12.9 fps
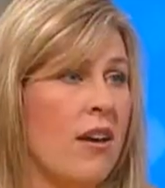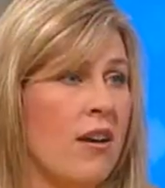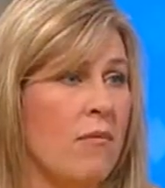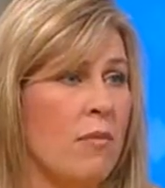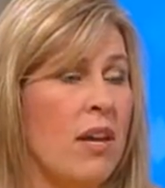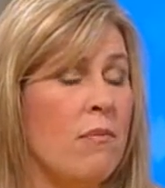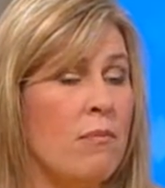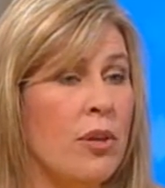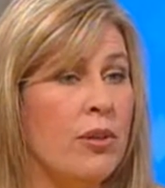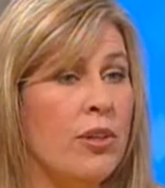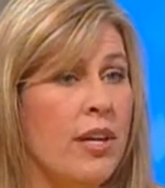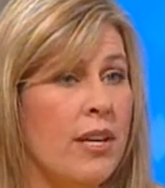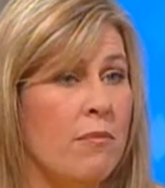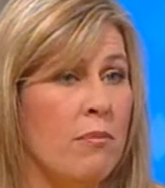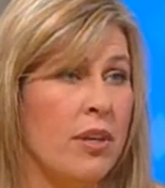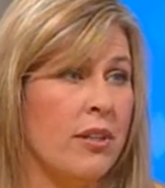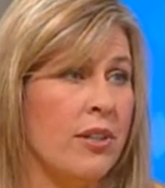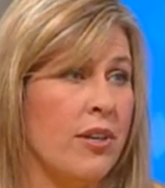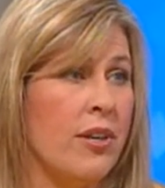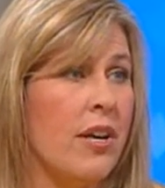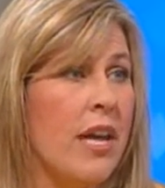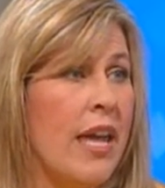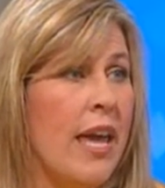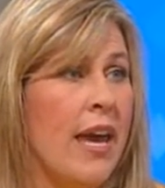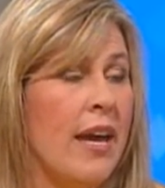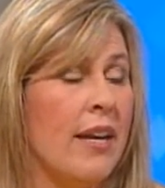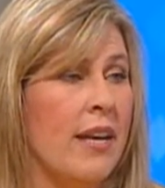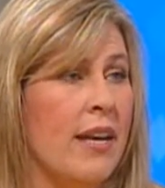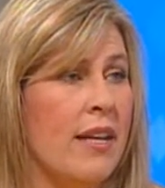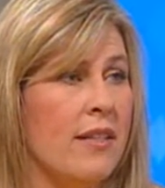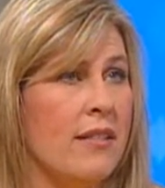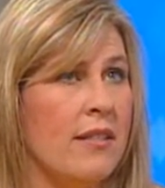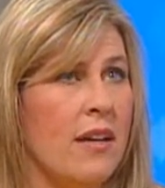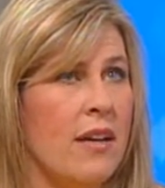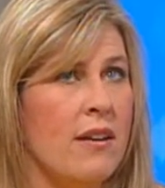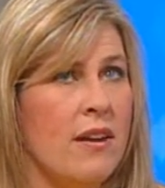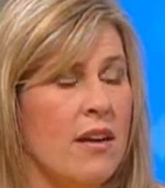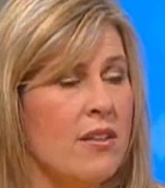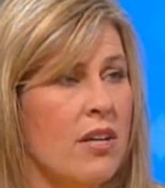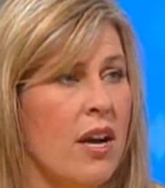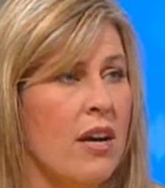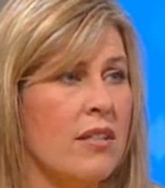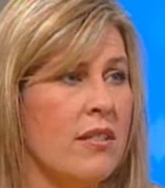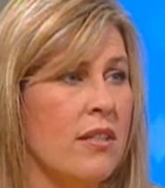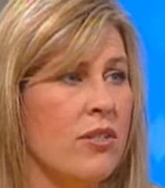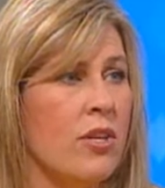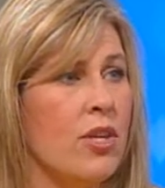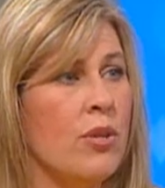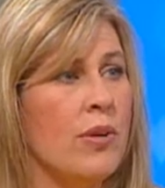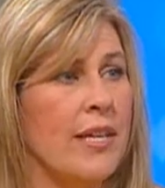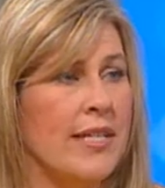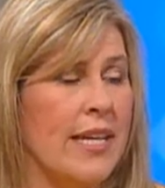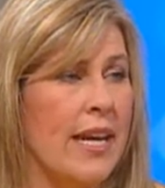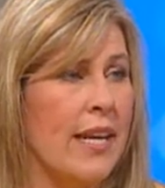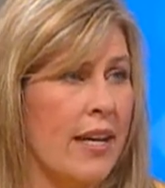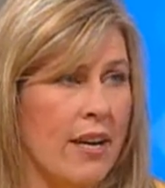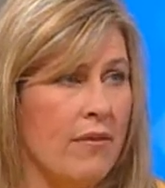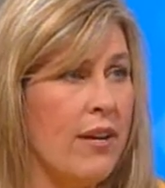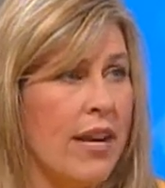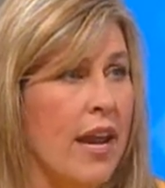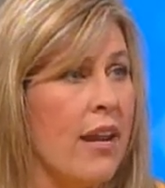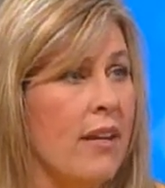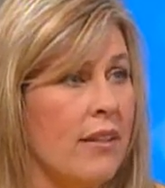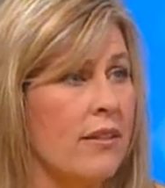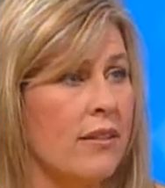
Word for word: Um, immunity builder, and it's non-toxic, so you can take it every day.